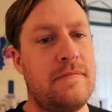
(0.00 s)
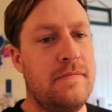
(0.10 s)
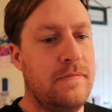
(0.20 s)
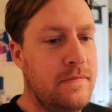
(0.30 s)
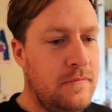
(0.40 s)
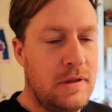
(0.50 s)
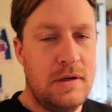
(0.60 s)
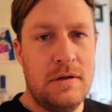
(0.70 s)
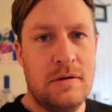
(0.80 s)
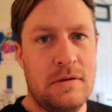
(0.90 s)
Good
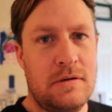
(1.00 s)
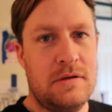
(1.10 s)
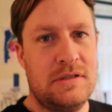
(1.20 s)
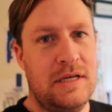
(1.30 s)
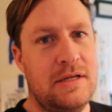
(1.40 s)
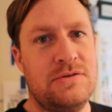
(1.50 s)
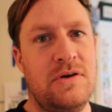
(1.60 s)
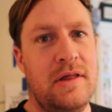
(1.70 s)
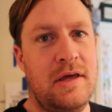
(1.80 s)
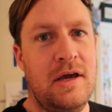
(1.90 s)
job. Christina's
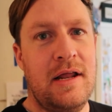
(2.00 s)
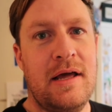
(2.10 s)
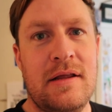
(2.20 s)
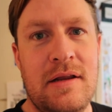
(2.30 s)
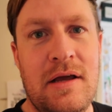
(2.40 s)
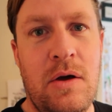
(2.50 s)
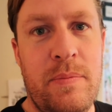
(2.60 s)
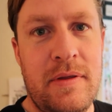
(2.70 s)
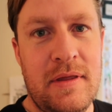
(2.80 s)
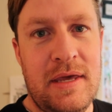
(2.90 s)
really good at
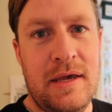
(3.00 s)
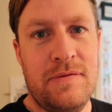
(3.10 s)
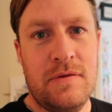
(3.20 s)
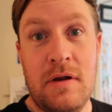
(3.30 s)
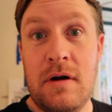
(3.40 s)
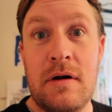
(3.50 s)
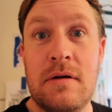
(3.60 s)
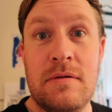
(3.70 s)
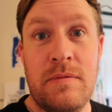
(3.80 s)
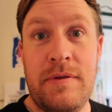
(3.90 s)
helping the kids
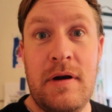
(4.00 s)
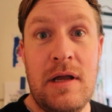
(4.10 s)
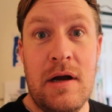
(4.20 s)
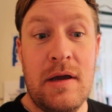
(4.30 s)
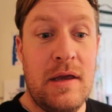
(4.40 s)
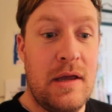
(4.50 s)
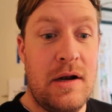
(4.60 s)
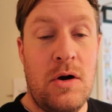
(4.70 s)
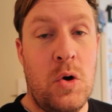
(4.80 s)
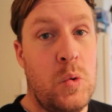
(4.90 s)
learn when they're young
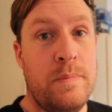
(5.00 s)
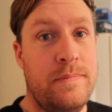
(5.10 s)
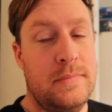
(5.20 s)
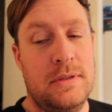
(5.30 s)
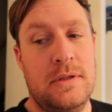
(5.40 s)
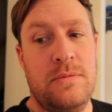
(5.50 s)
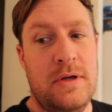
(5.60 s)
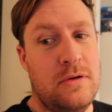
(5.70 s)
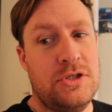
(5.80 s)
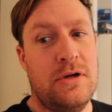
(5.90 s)
at home.
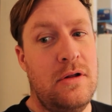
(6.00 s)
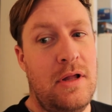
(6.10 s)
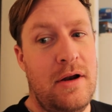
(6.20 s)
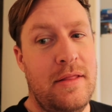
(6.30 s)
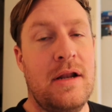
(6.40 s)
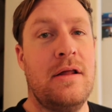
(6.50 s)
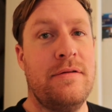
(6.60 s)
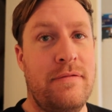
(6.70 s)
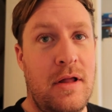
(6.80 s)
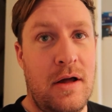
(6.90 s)
We don't show a lot of that
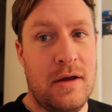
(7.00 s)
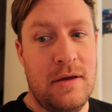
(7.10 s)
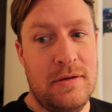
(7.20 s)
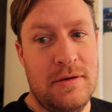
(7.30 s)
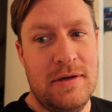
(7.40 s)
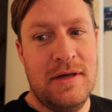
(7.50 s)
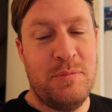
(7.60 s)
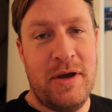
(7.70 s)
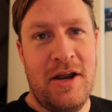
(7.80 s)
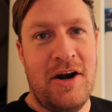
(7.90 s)
on the vlog.
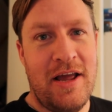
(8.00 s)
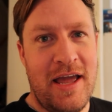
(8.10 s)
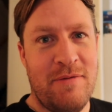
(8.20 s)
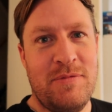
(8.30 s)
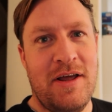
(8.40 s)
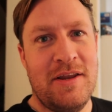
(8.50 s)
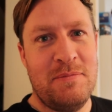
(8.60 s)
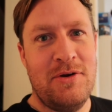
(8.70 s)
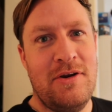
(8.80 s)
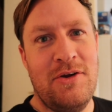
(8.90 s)
But here I am telling
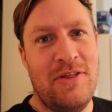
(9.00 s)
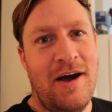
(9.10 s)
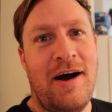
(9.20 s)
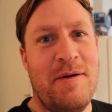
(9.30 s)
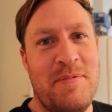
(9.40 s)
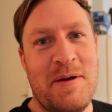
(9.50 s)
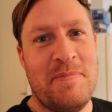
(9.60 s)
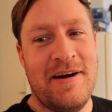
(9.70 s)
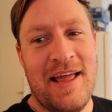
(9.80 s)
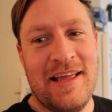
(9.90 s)
them to do the hot
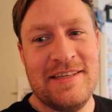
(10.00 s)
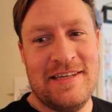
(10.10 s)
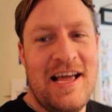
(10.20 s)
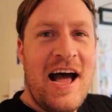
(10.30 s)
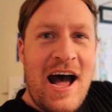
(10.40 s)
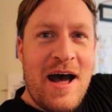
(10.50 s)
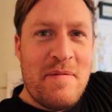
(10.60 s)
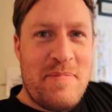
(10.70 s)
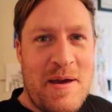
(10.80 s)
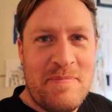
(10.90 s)
pepper dance.
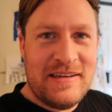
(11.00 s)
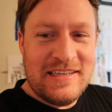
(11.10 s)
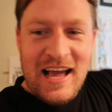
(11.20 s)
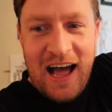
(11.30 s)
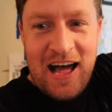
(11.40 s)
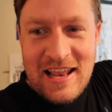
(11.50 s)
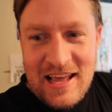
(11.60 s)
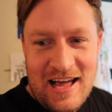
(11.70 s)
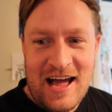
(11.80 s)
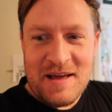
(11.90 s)
Hot peppers, hot,
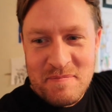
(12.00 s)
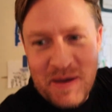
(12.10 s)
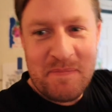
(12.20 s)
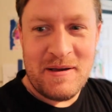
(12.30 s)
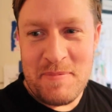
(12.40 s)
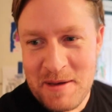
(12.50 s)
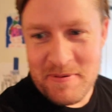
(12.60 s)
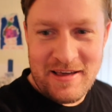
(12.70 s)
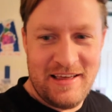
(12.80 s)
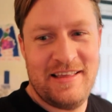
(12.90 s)
hot pepper,
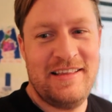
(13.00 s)
pepper.